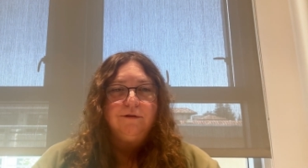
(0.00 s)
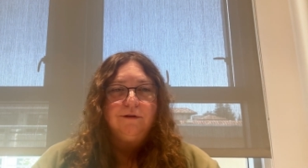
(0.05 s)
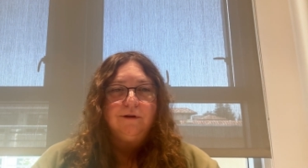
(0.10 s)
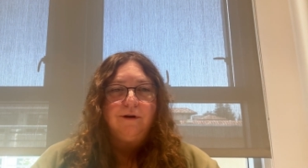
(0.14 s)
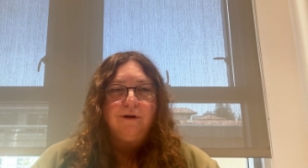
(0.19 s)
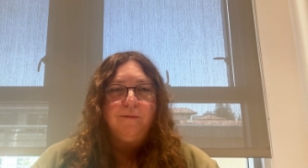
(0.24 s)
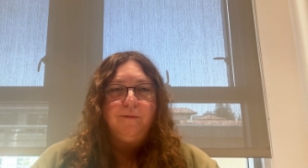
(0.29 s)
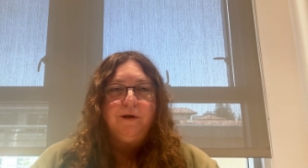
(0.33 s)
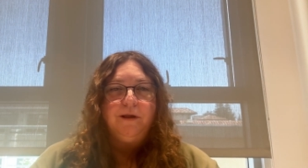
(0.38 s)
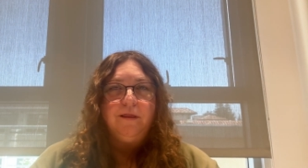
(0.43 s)

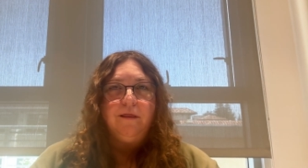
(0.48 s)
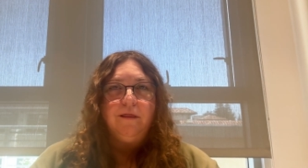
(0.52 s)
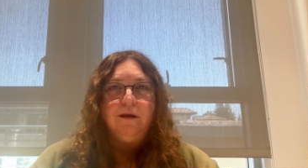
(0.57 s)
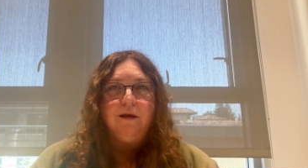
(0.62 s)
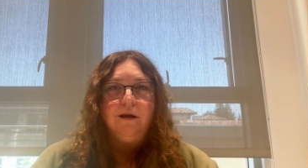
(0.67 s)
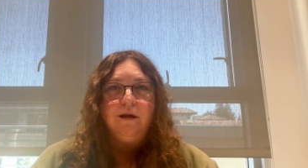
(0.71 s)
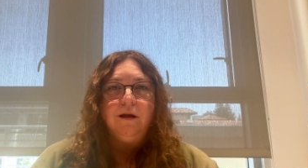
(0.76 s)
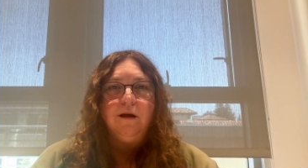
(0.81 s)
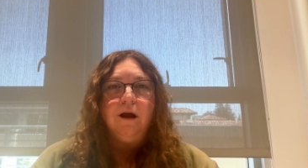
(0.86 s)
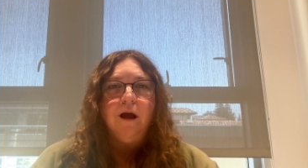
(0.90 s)
I mean,
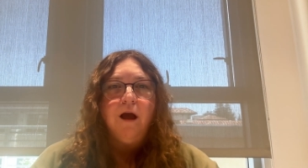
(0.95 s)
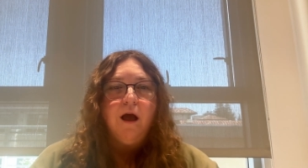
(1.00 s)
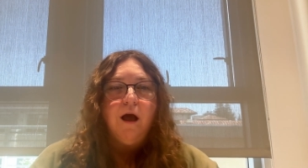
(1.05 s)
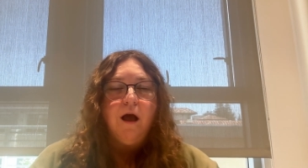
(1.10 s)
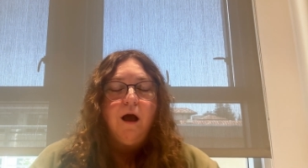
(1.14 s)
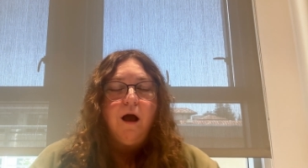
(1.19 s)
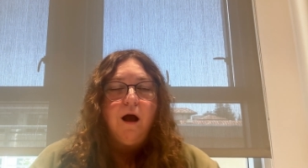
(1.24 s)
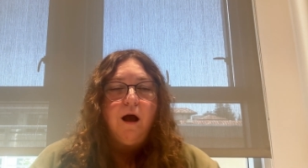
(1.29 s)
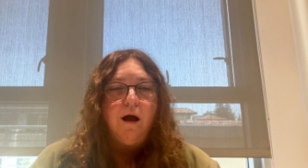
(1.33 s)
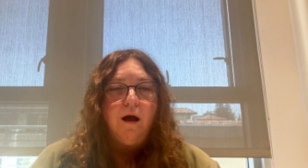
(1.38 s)
the
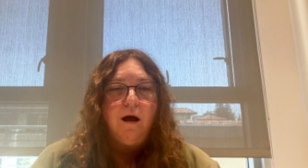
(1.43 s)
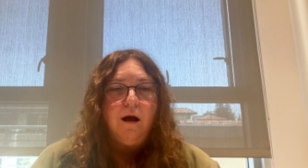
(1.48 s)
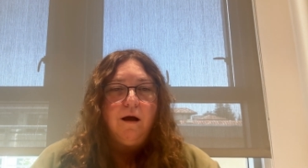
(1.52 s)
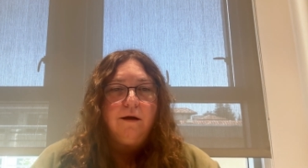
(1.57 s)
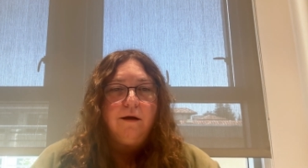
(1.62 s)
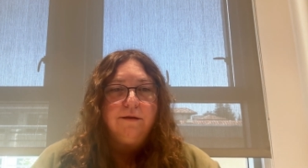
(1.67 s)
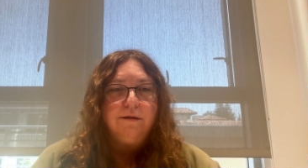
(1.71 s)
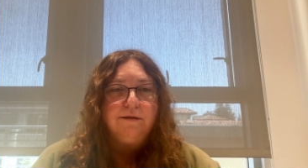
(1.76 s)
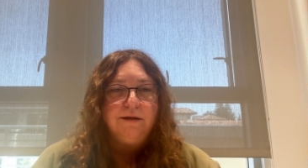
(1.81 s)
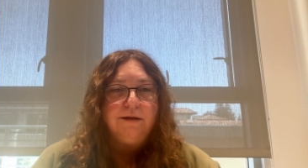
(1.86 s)

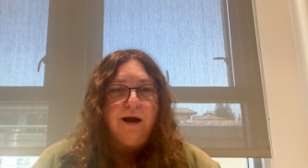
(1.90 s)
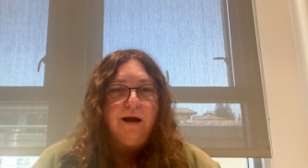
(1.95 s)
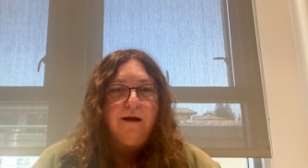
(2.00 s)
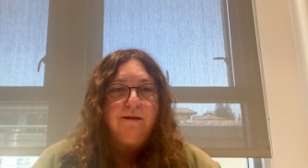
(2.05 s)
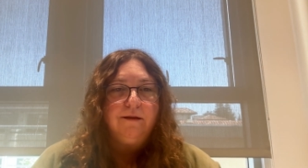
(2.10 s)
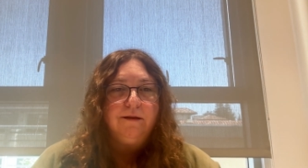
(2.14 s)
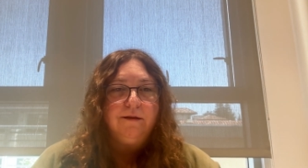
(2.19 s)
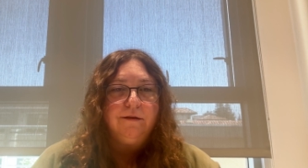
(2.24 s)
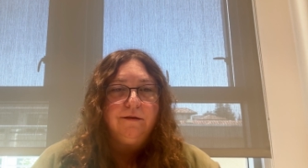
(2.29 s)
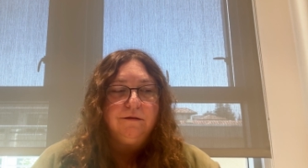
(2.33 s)

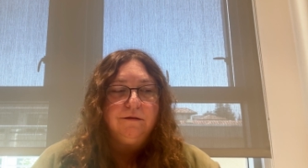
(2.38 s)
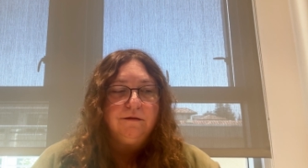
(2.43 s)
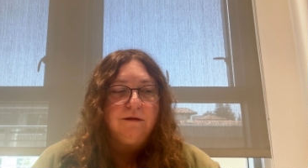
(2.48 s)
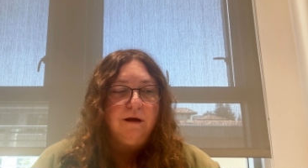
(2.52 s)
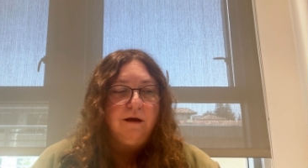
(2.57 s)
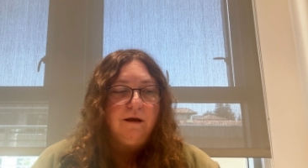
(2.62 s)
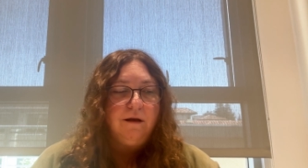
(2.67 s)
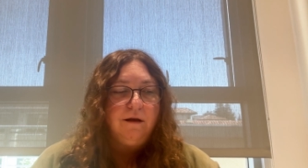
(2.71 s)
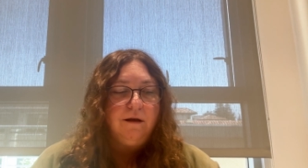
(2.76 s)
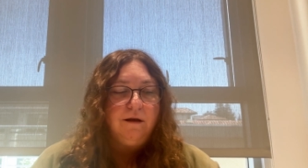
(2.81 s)
talent
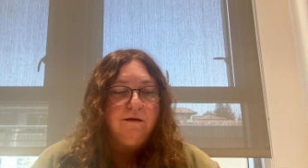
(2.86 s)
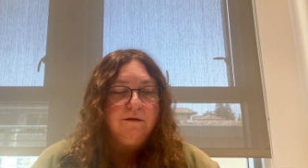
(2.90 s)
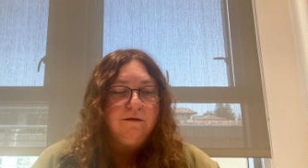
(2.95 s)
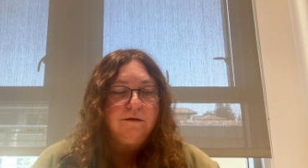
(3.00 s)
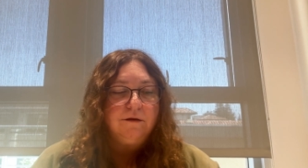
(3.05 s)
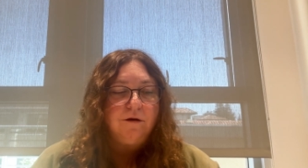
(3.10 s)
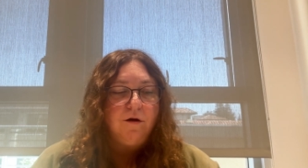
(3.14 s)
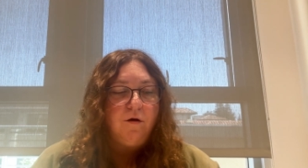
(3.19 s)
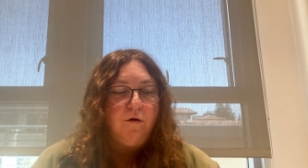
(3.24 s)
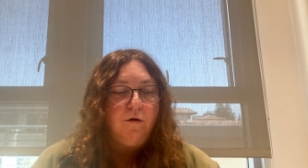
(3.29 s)
that is
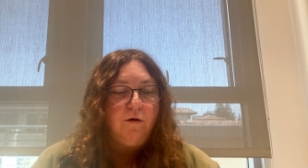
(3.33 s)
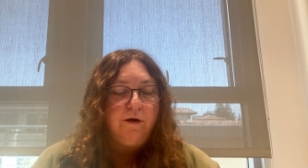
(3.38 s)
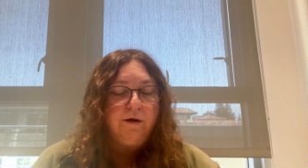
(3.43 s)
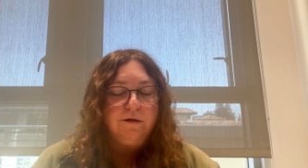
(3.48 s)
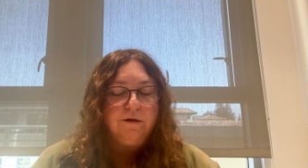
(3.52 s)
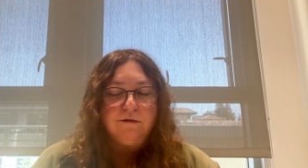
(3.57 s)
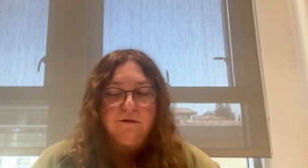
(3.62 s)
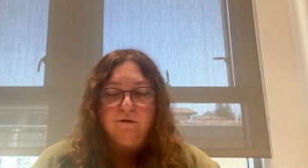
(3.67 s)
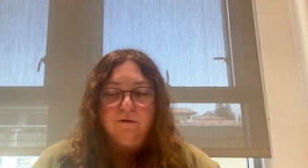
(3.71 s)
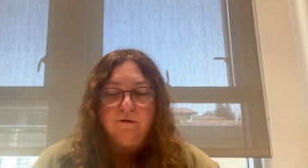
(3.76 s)
going
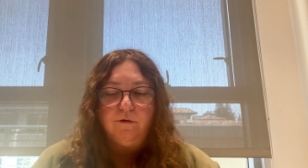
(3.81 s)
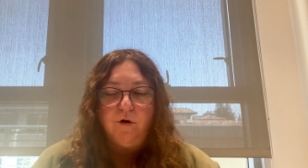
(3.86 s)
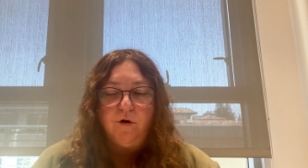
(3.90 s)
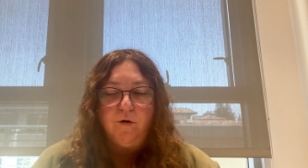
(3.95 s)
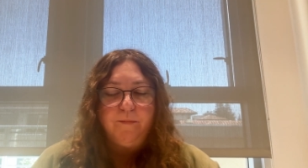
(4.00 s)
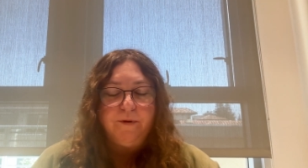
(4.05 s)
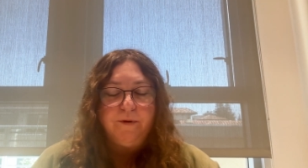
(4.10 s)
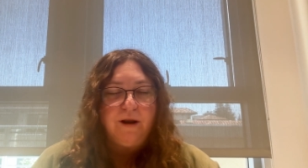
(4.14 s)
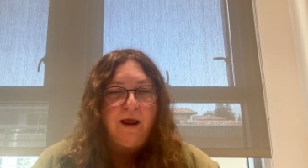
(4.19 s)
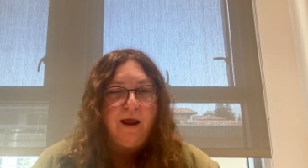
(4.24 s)
to
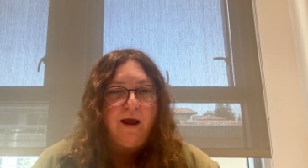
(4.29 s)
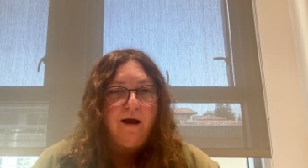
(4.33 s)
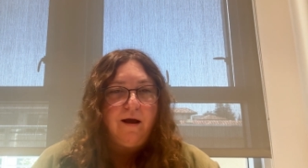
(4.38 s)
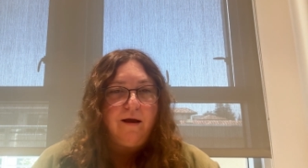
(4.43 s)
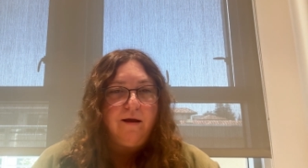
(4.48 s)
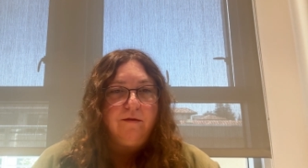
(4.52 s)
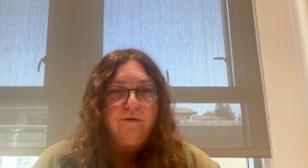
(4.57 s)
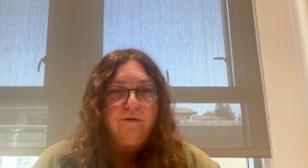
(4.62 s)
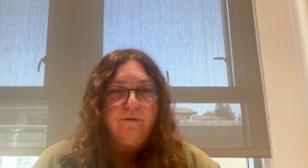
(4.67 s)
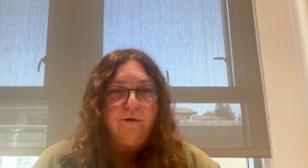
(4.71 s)

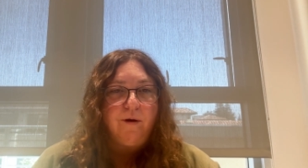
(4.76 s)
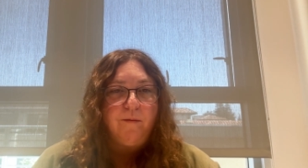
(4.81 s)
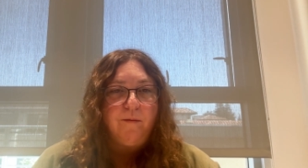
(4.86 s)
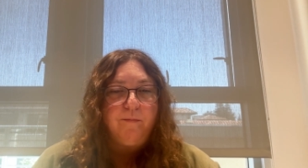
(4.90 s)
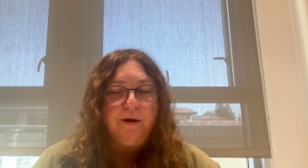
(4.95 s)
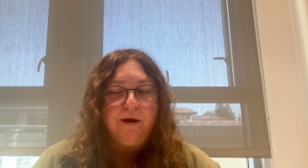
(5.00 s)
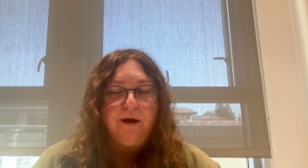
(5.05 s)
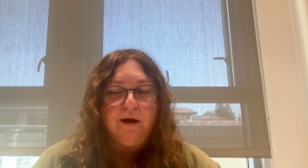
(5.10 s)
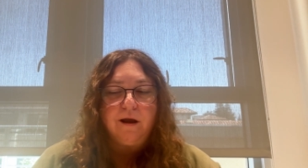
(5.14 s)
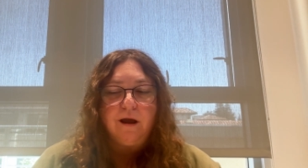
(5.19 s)
OpenAI,
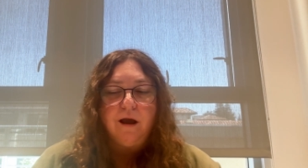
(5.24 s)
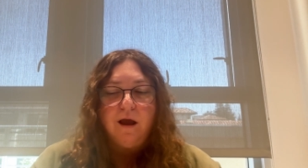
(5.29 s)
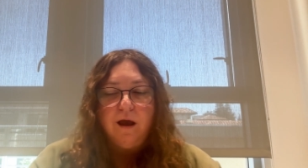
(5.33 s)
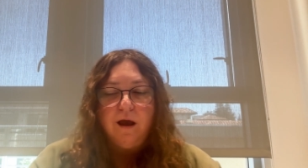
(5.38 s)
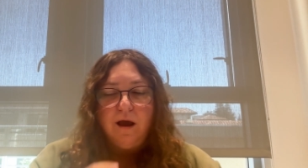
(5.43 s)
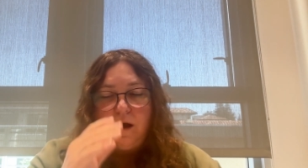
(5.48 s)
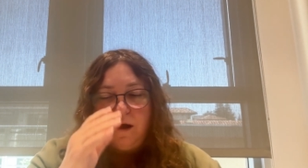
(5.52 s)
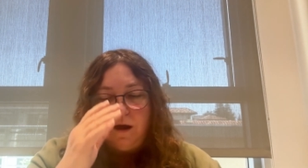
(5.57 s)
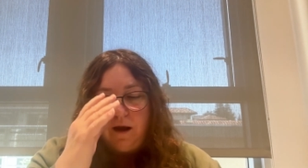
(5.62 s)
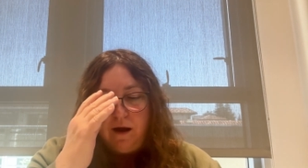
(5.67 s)

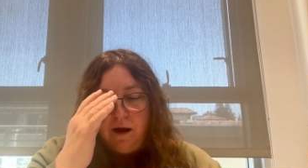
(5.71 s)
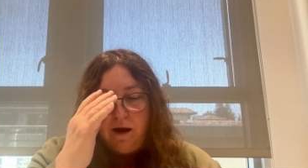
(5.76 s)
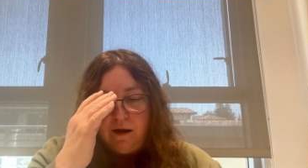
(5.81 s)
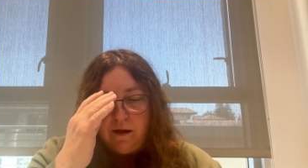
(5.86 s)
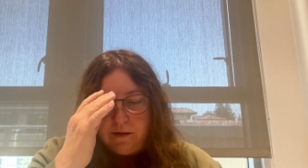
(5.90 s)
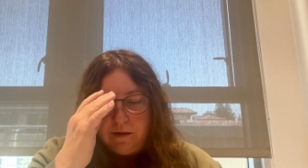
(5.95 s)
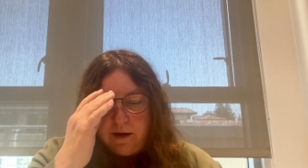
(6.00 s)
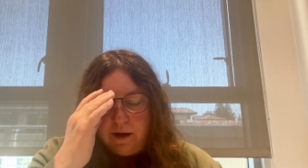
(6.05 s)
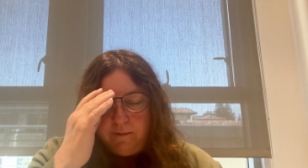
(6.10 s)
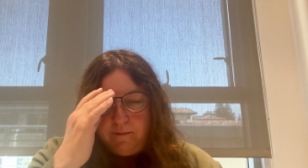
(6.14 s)

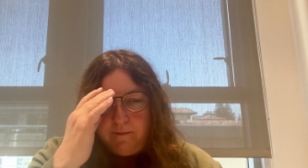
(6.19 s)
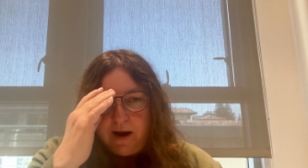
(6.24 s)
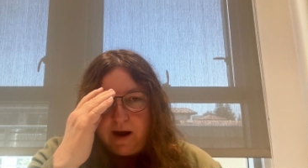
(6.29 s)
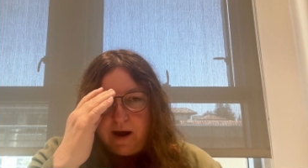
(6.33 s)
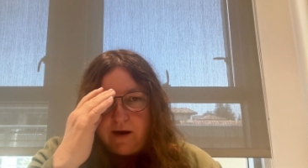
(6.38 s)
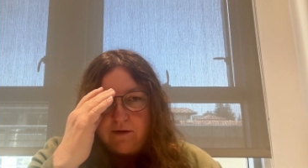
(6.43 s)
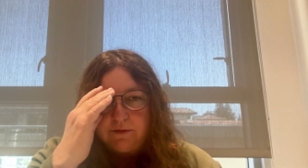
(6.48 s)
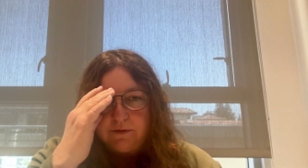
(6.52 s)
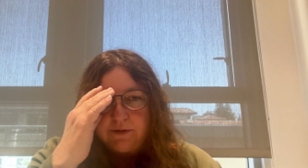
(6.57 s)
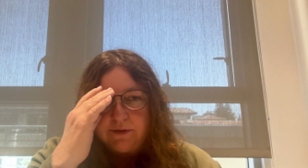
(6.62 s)
Anthropic, the
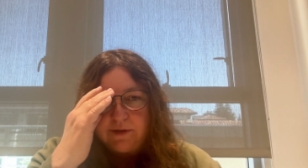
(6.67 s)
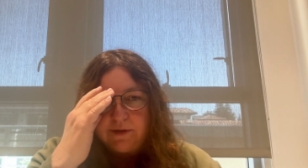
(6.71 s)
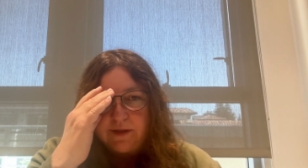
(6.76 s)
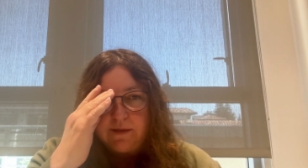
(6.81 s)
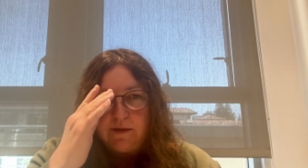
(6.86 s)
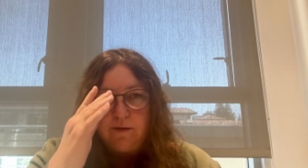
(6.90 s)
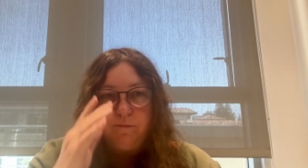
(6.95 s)
amounts that the